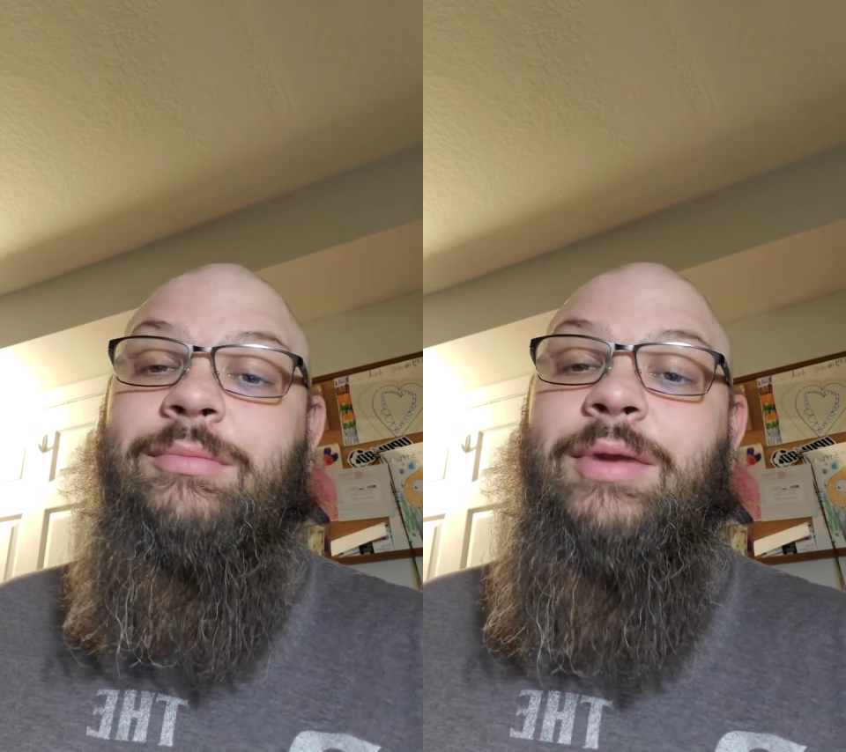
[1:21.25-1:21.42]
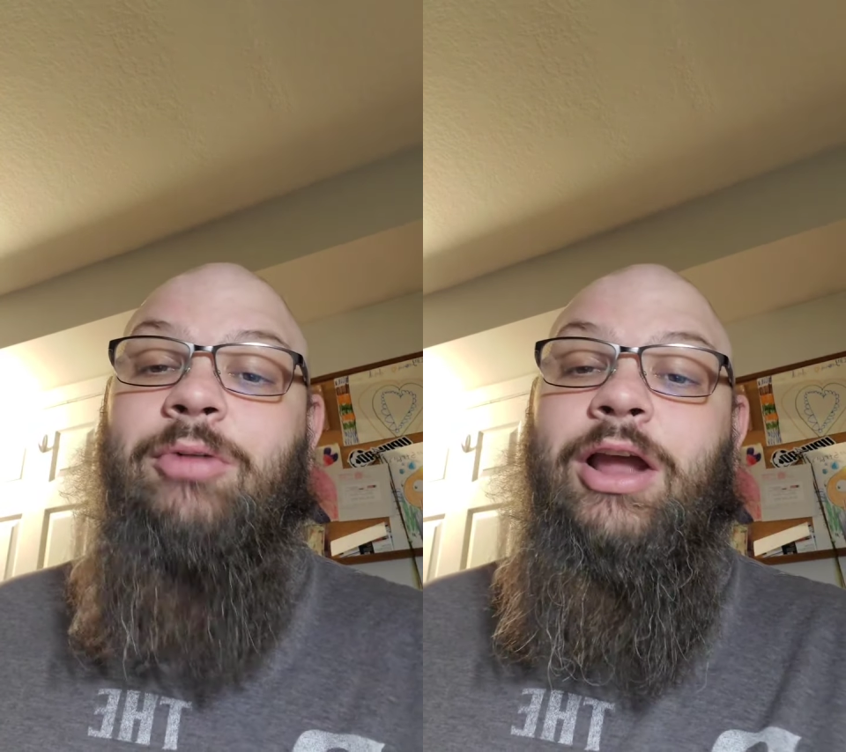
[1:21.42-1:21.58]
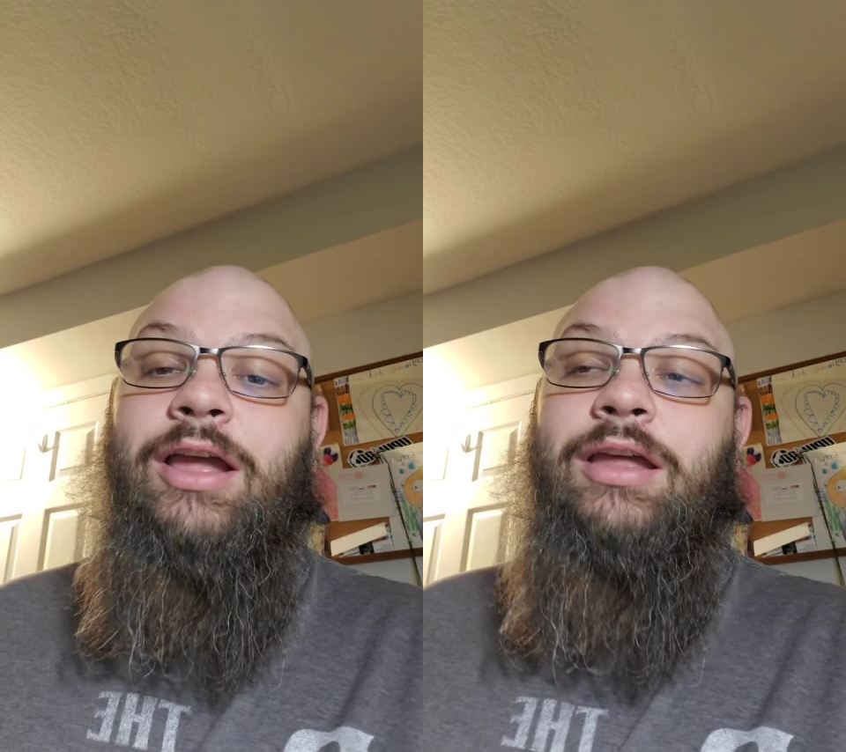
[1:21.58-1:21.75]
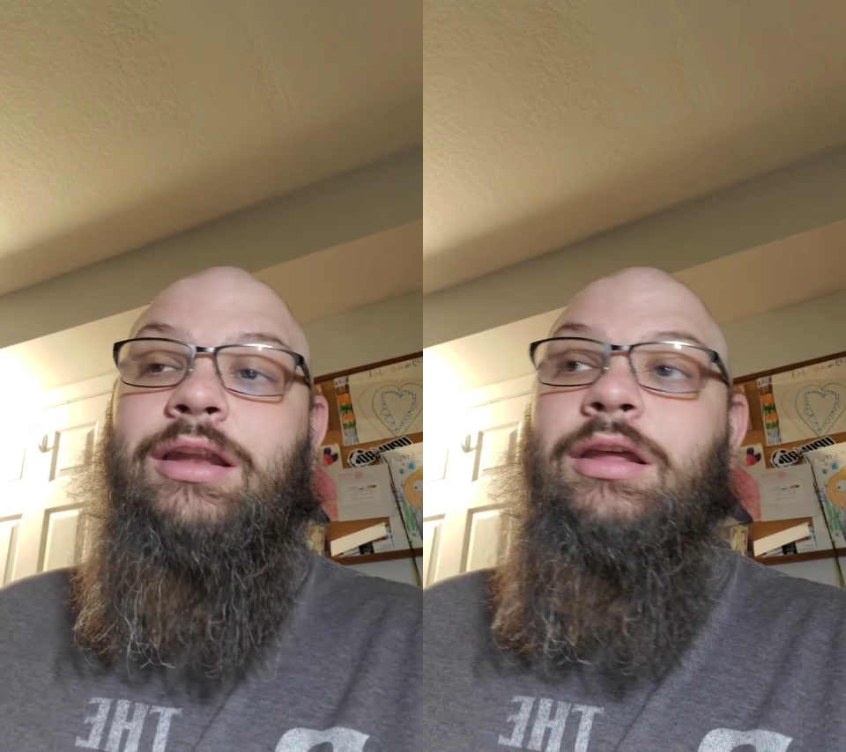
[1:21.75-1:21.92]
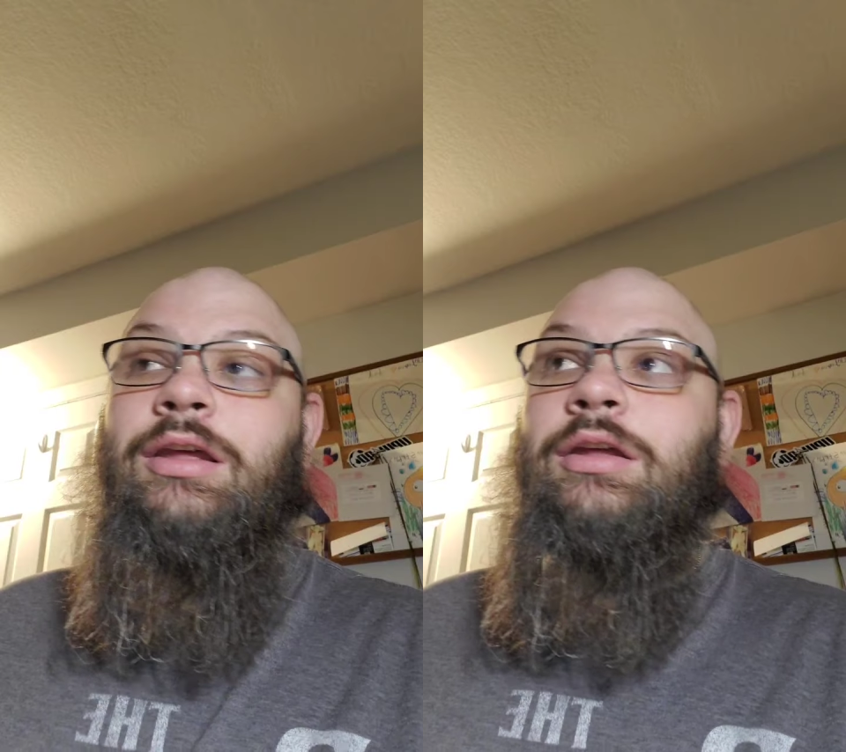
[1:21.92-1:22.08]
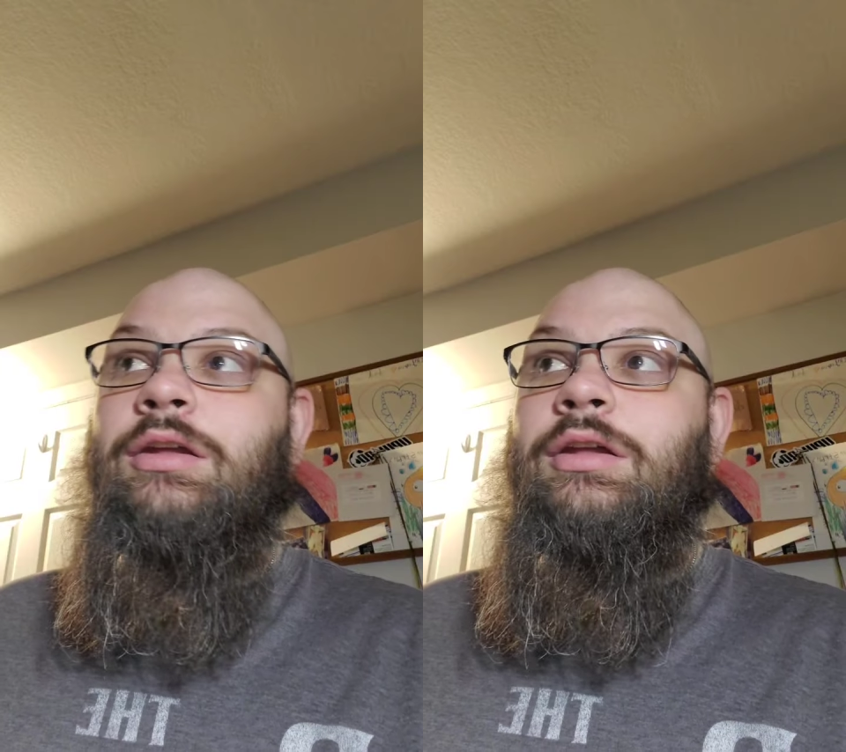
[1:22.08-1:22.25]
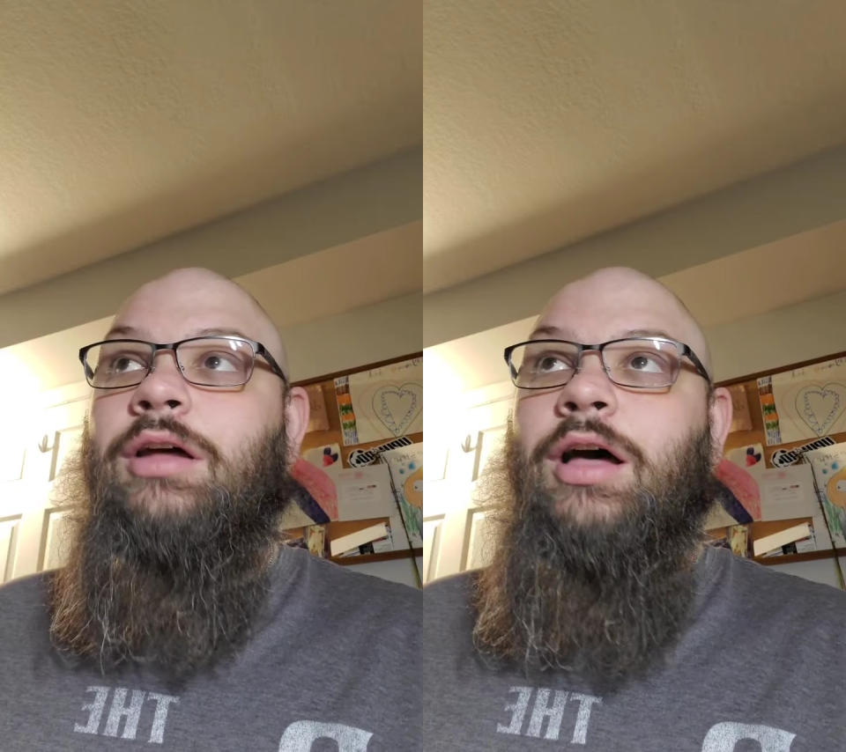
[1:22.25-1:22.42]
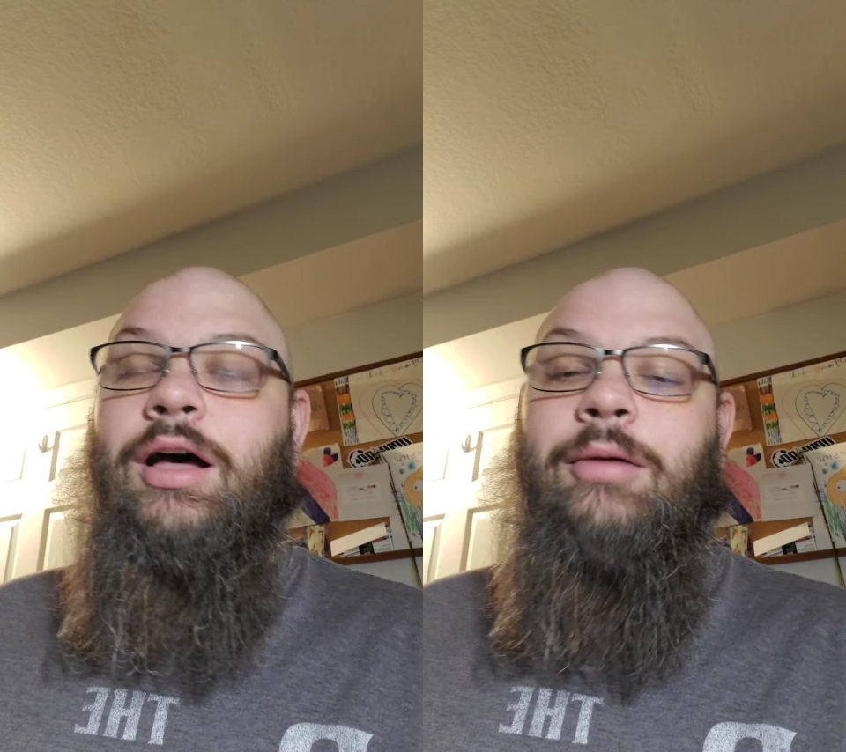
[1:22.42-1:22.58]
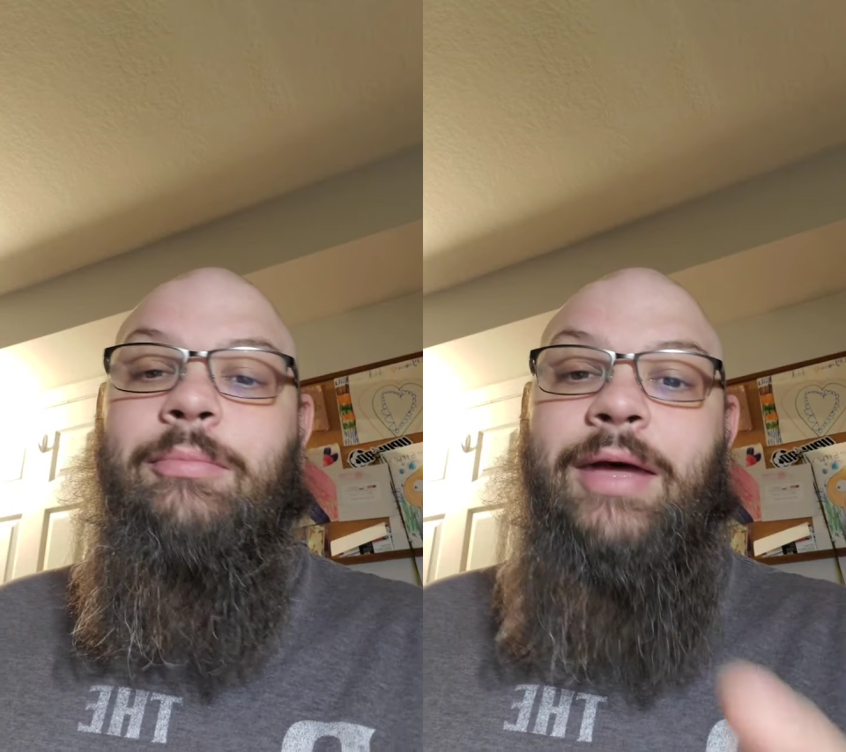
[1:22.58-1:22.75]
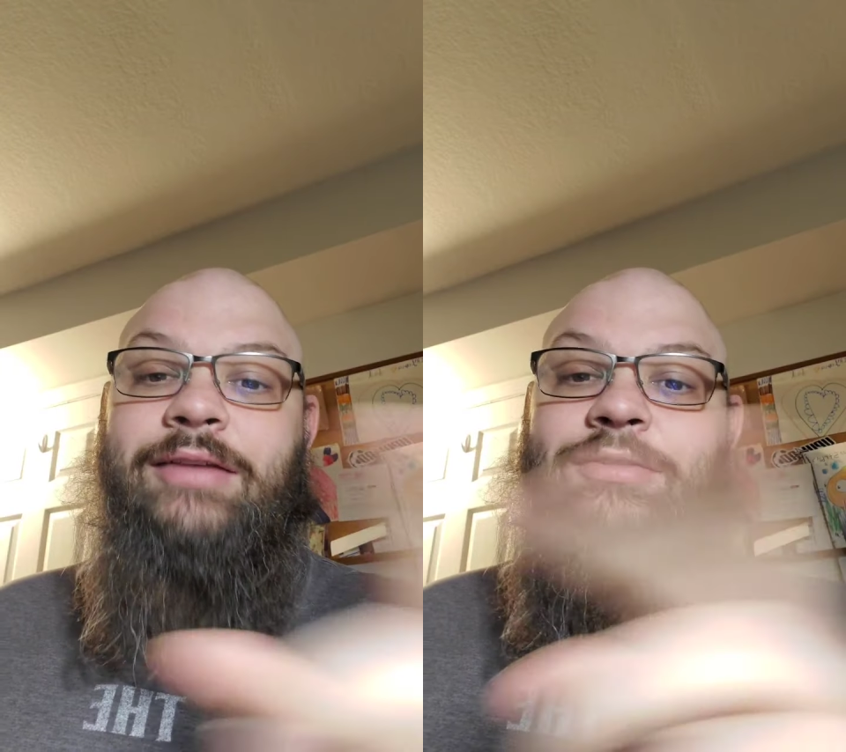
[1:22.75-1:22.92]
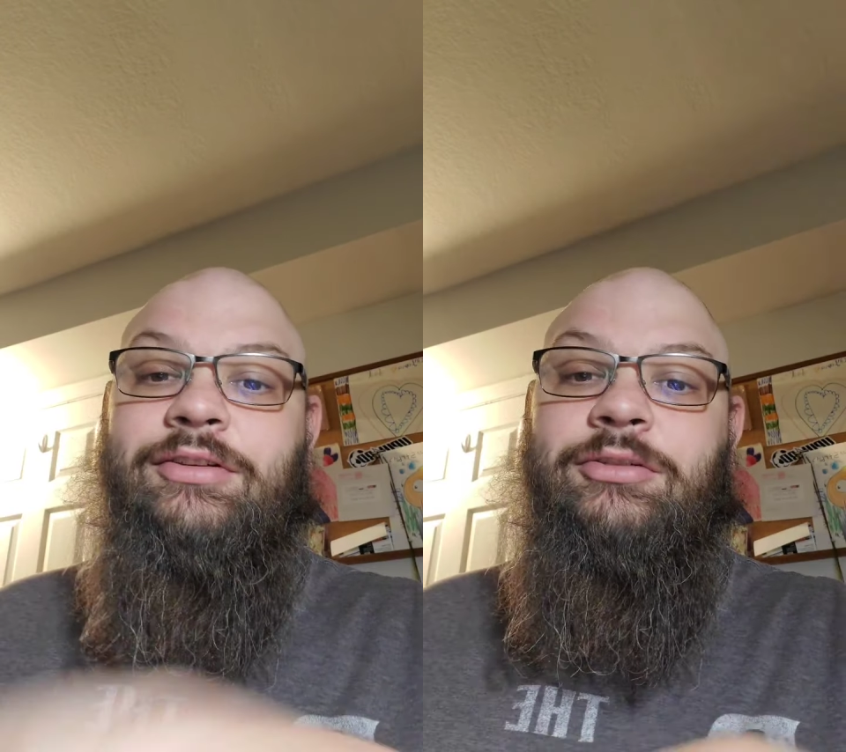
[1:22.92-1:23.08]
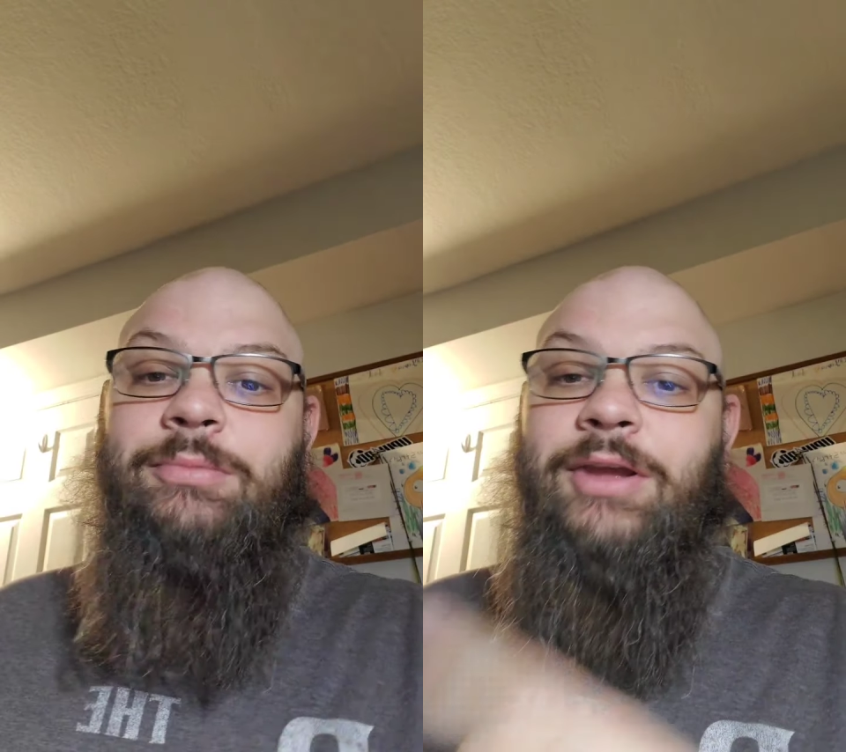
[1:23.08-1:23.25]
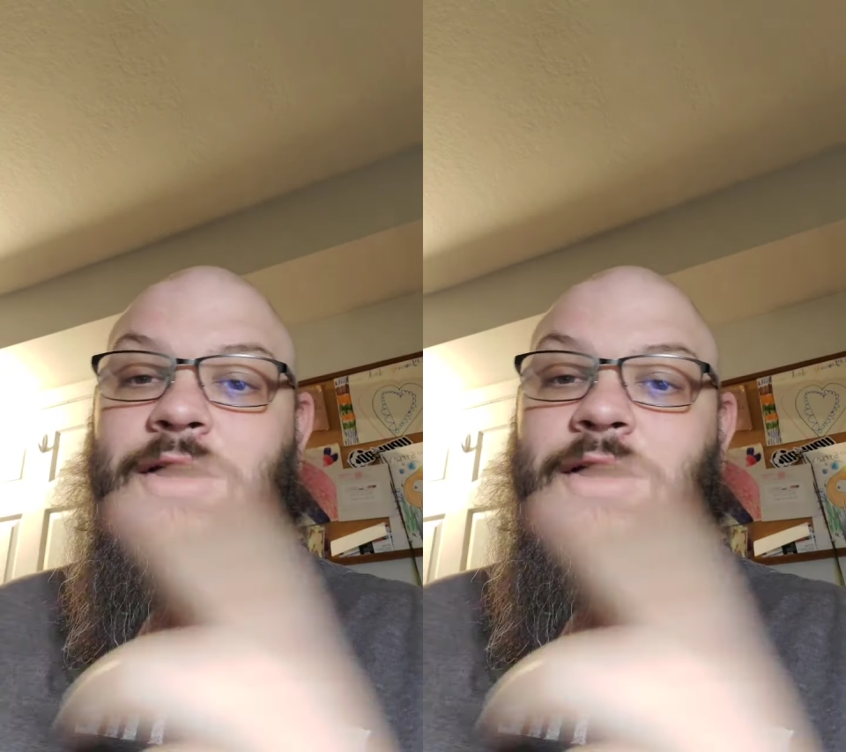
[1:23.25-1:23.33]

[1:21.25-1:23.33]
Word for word: me a bracket, uh, message me